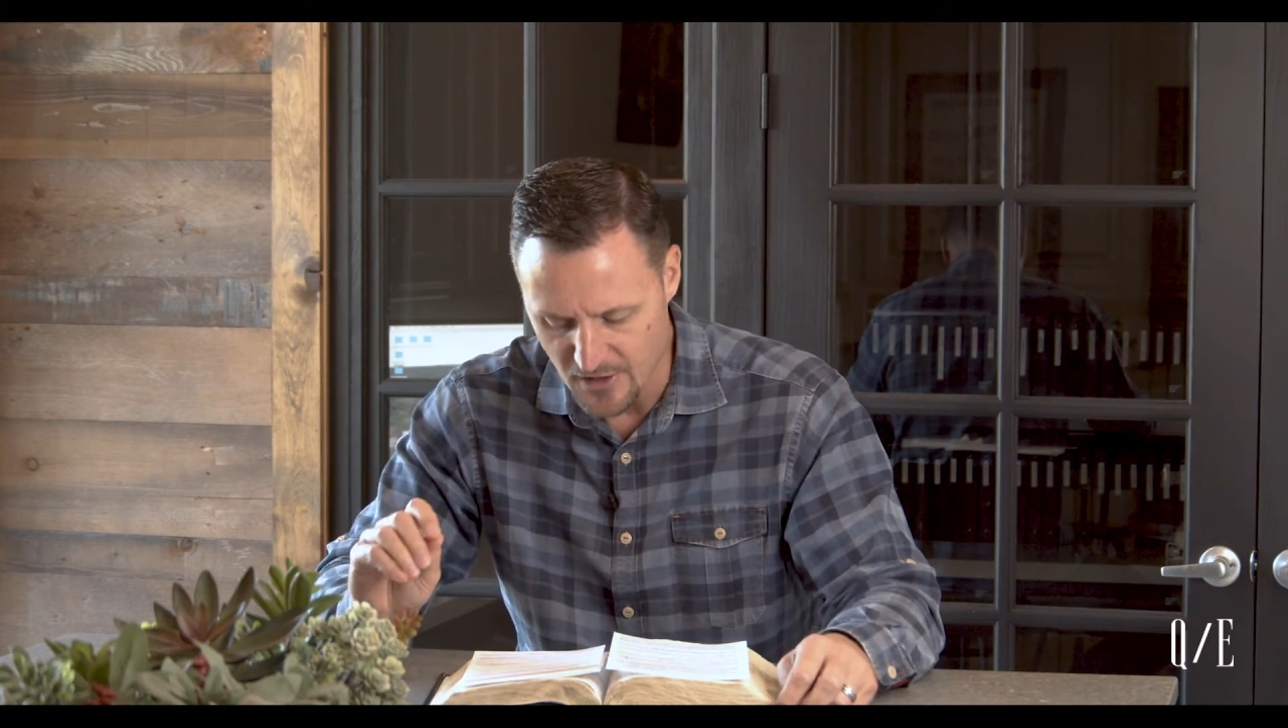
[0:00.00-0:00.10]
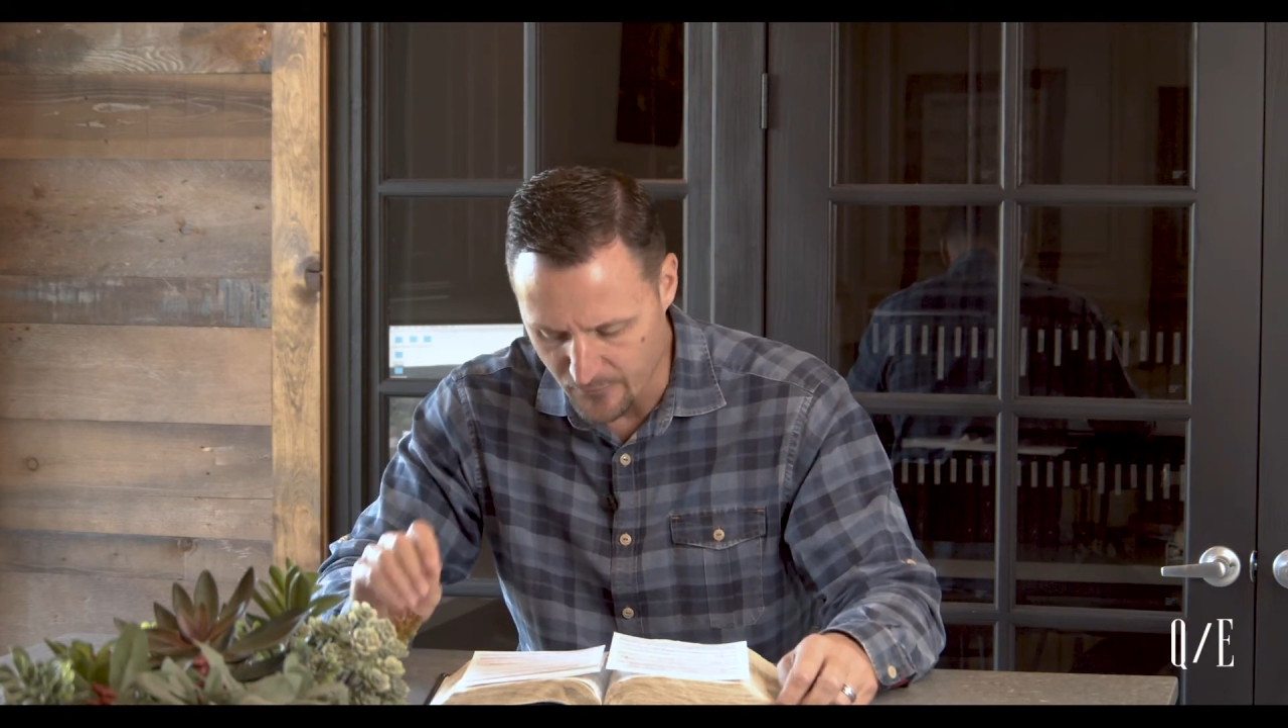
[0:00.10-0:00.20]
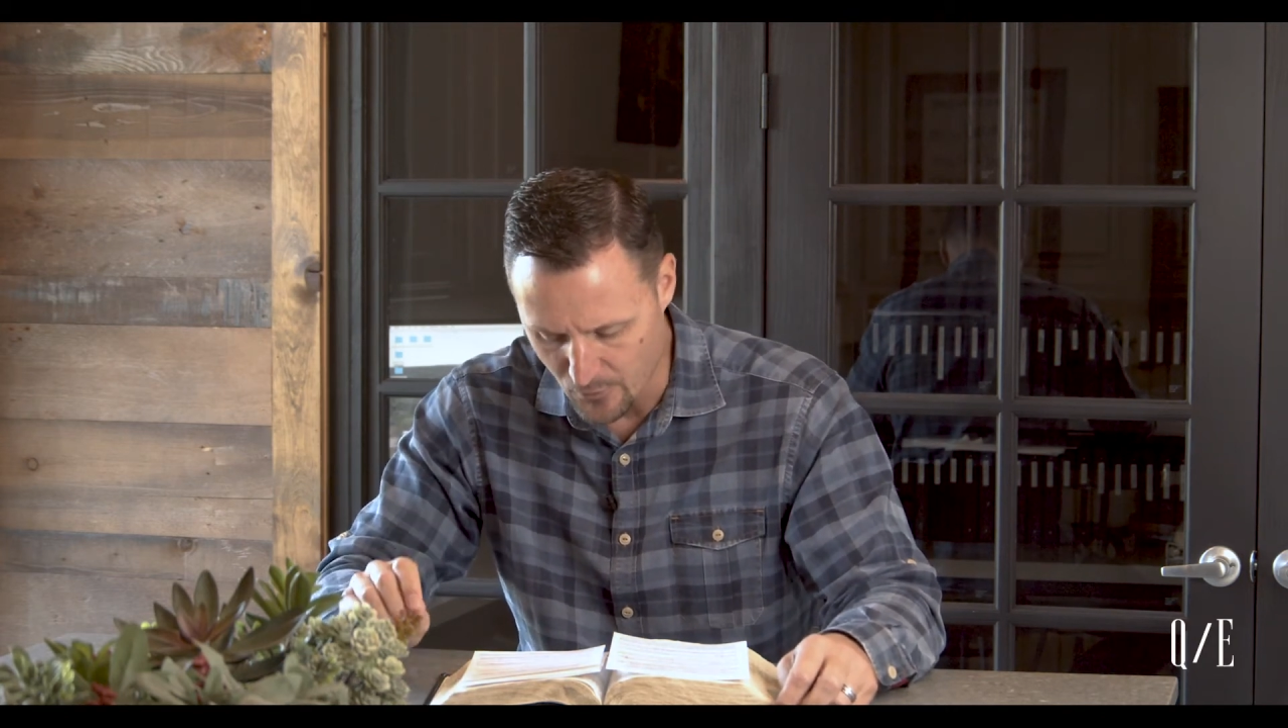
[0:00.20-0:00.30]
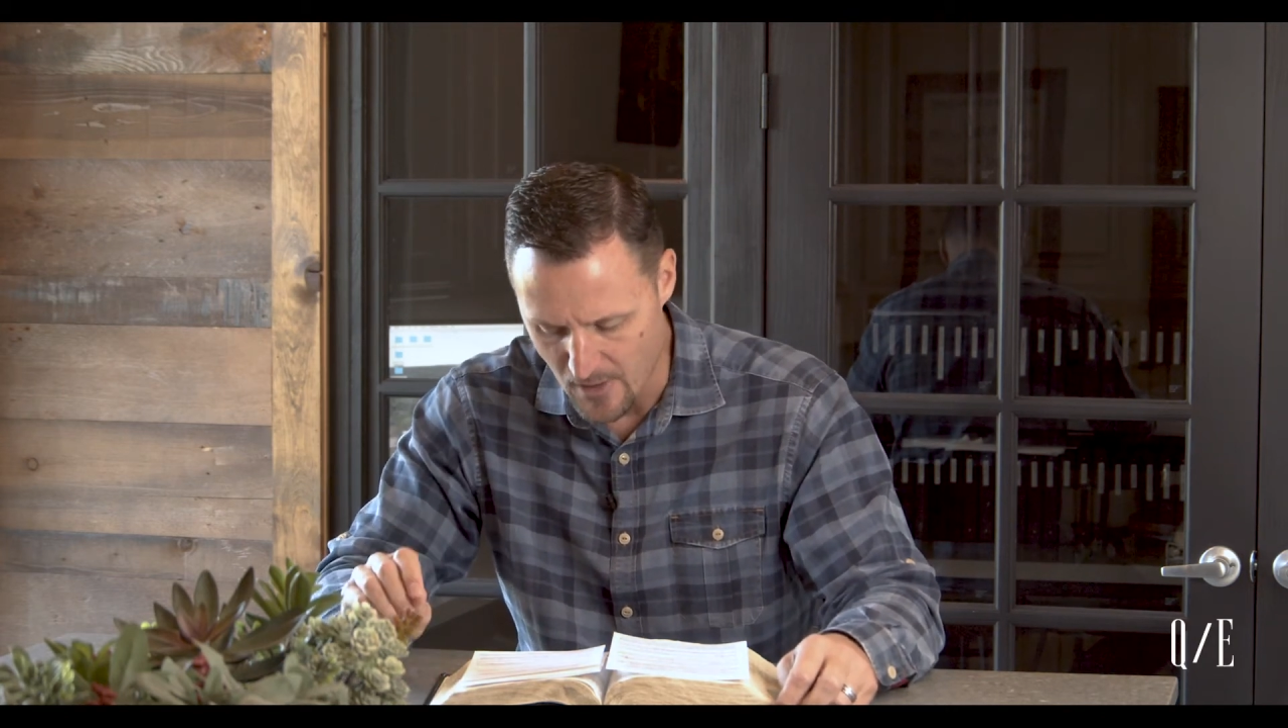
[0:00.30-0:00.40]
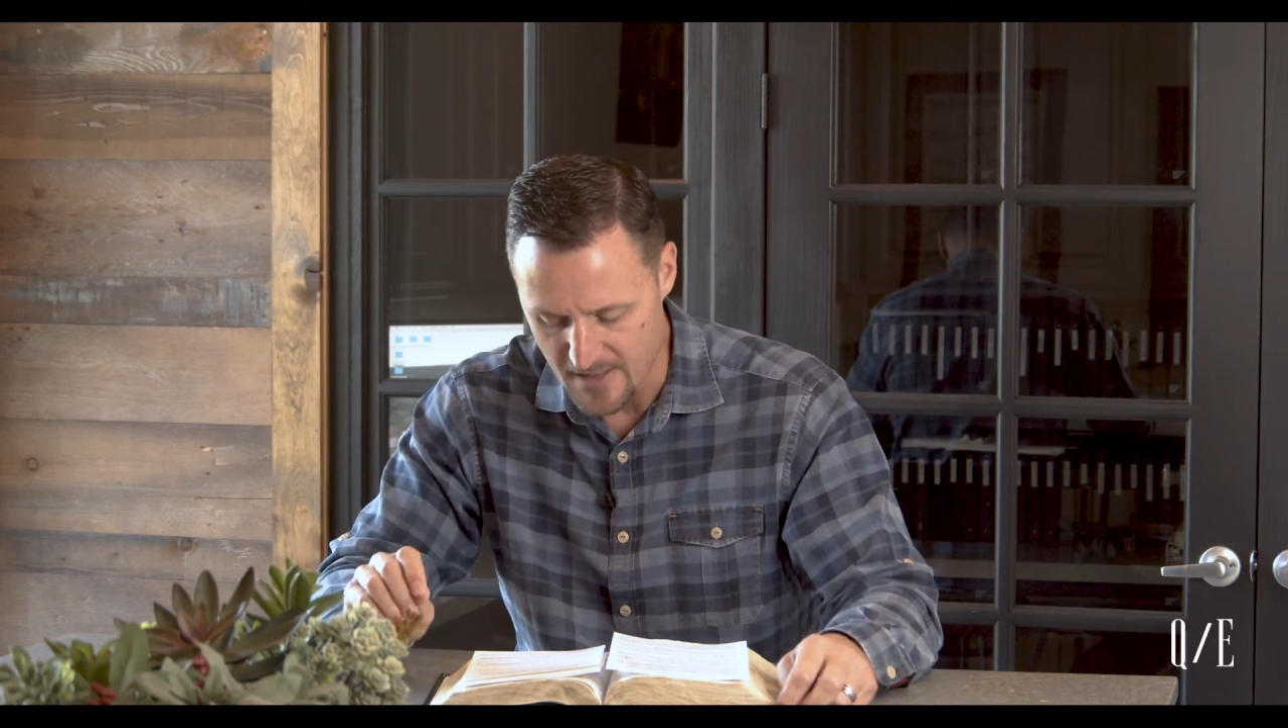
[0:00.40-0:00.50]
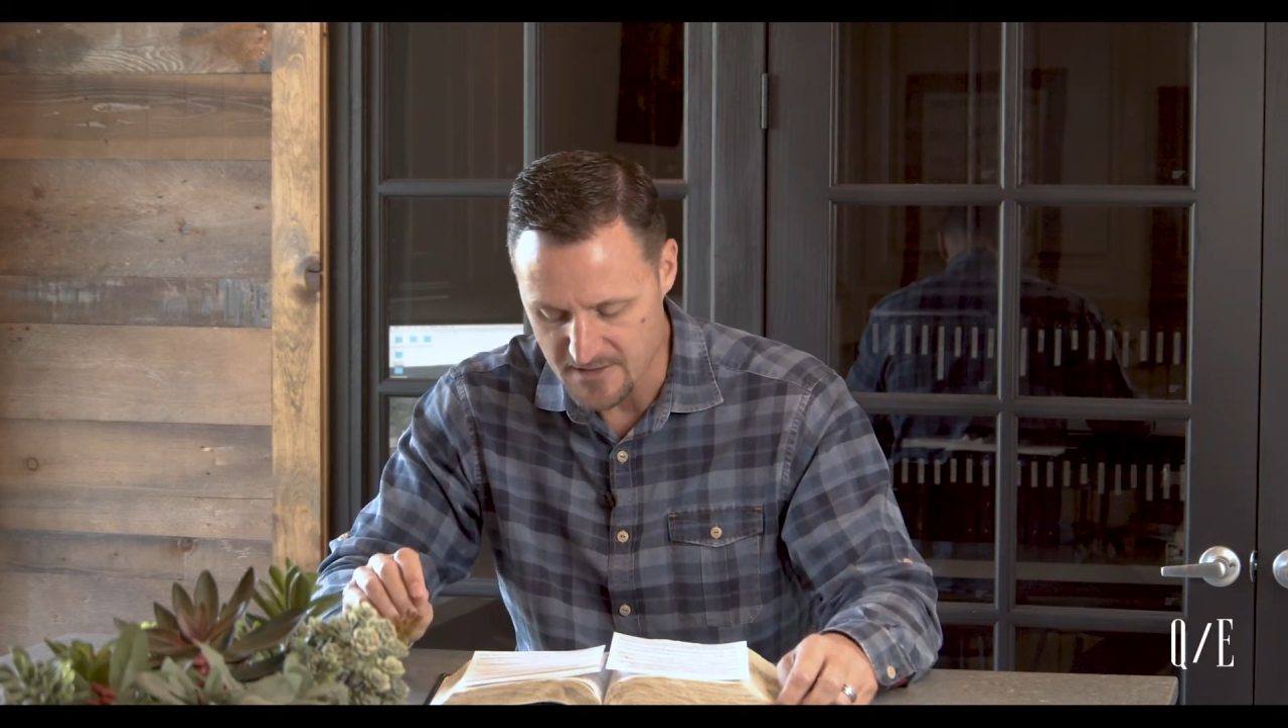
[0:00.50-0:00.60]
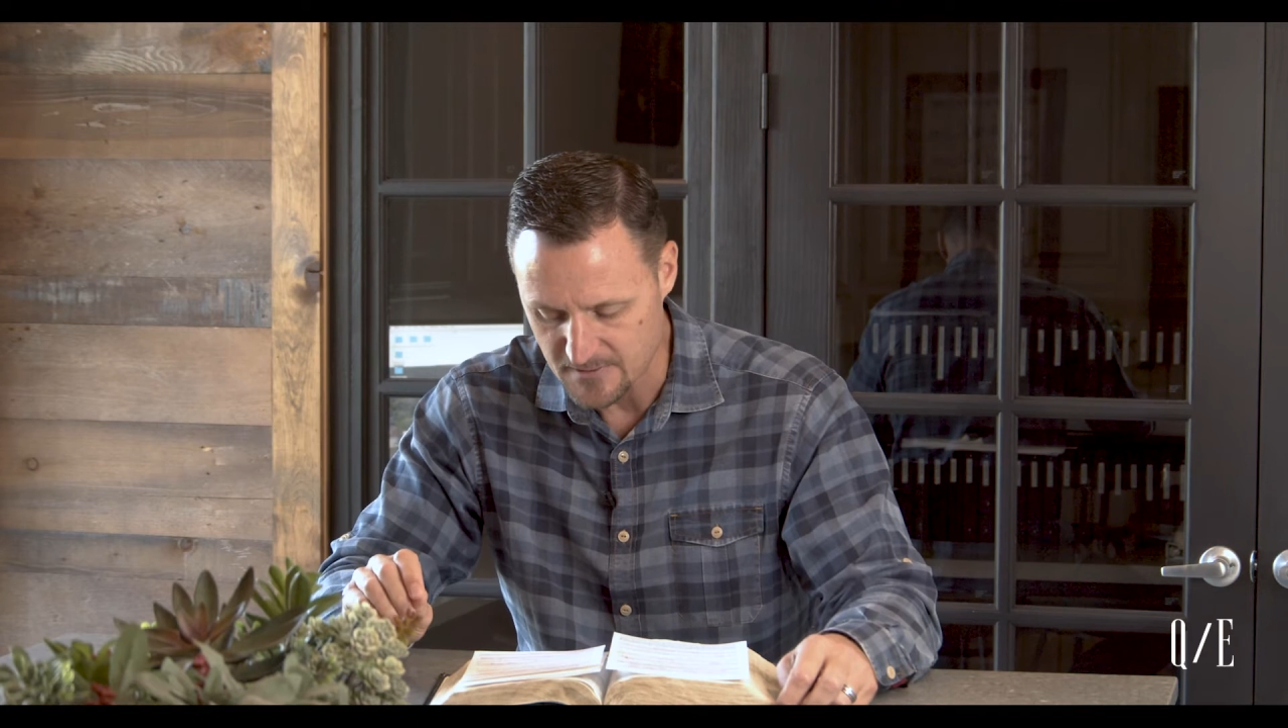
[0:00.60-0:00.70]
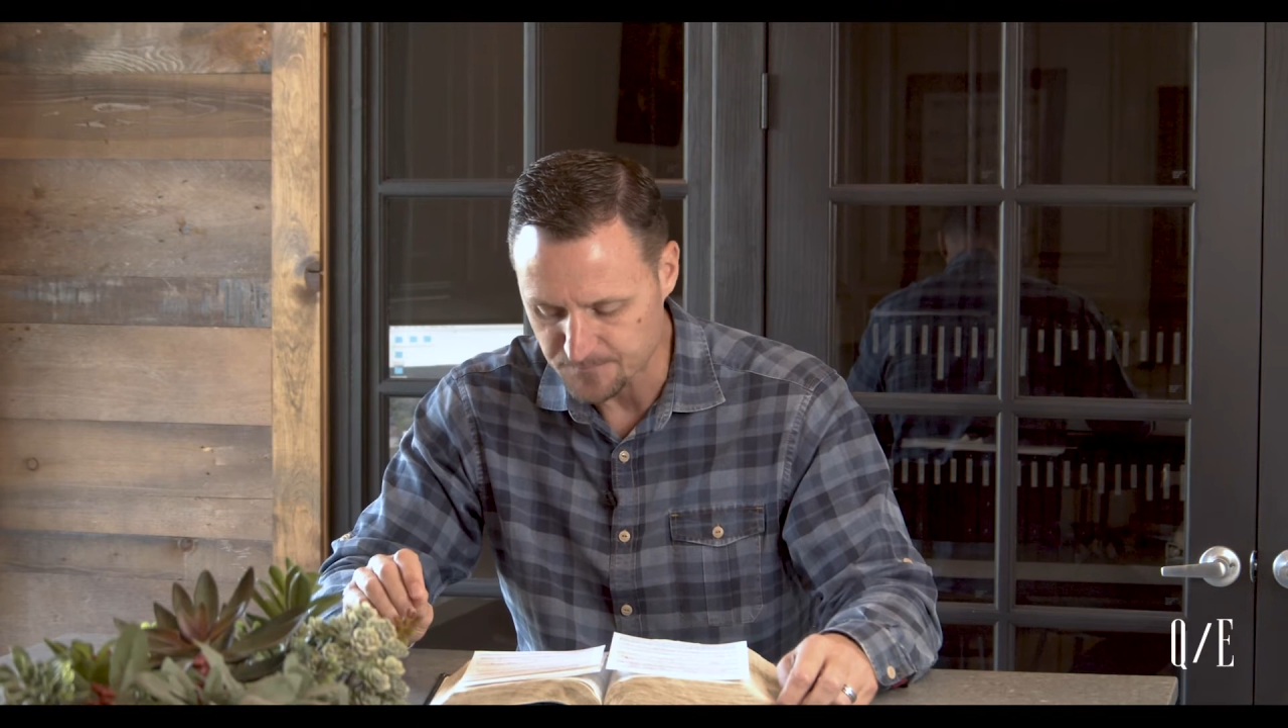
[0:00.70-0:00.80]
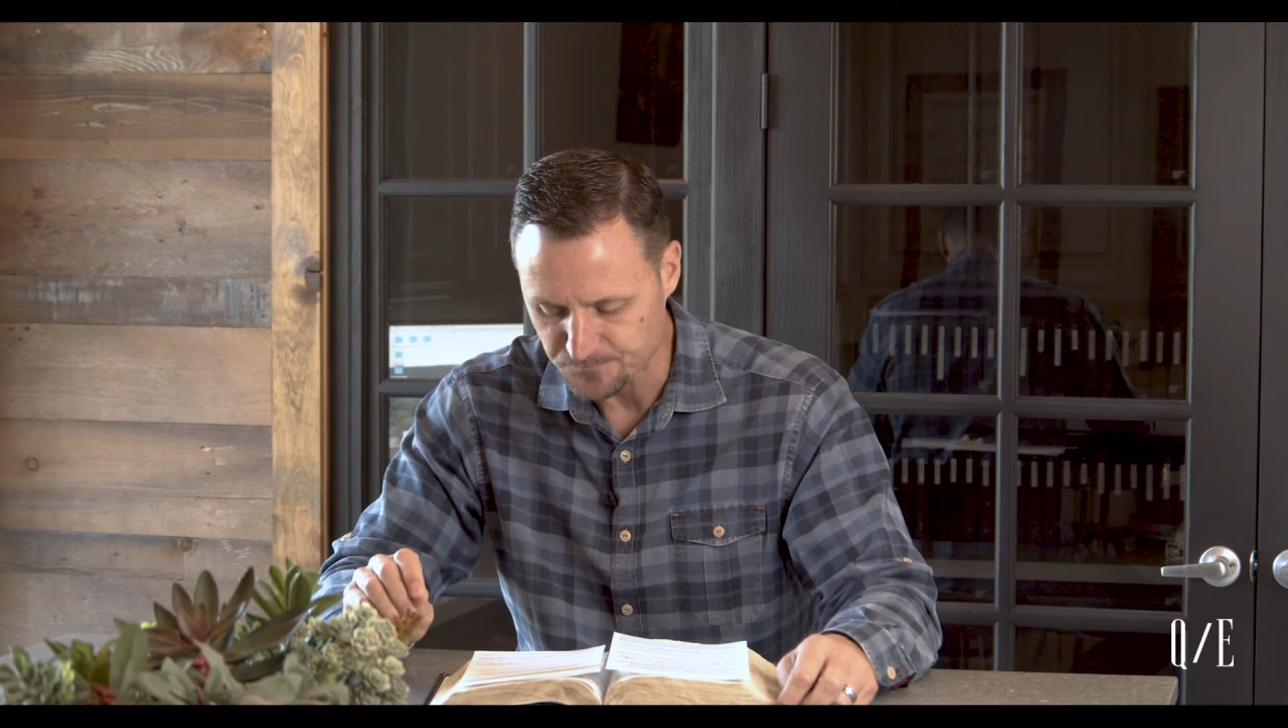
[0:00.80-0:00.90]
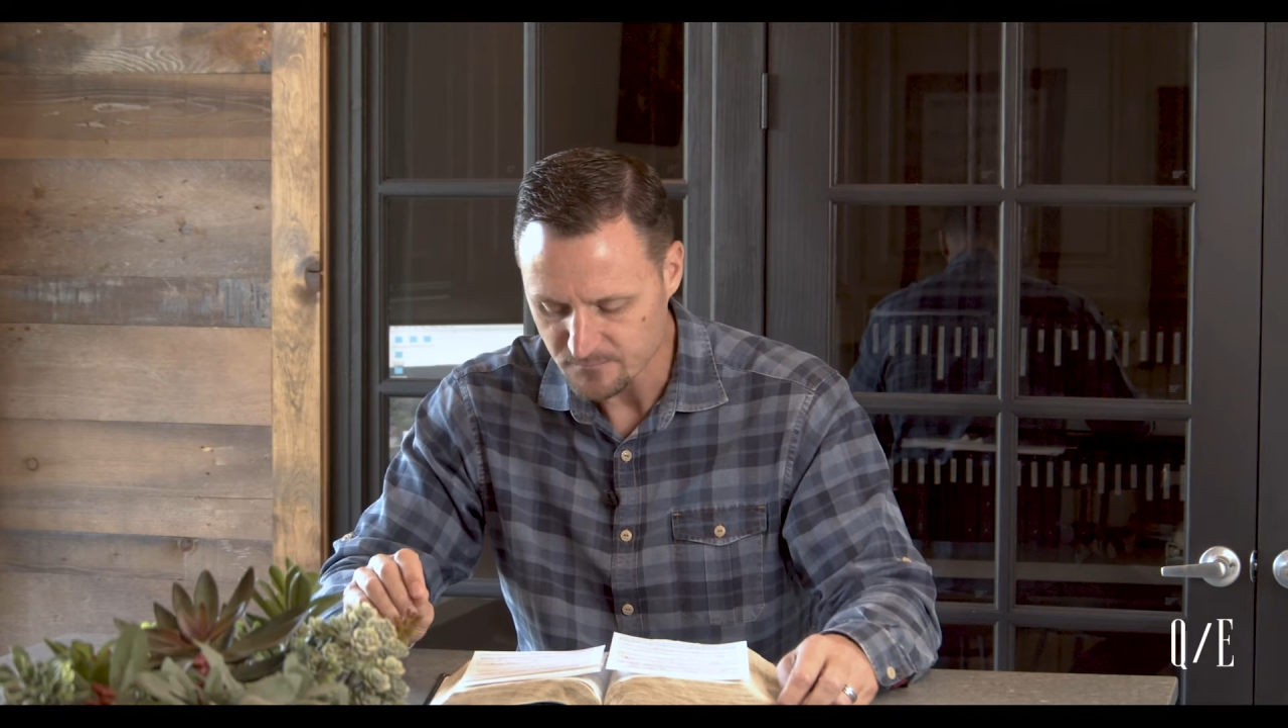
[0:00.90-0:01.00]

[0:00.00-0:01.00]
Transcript: of Christ.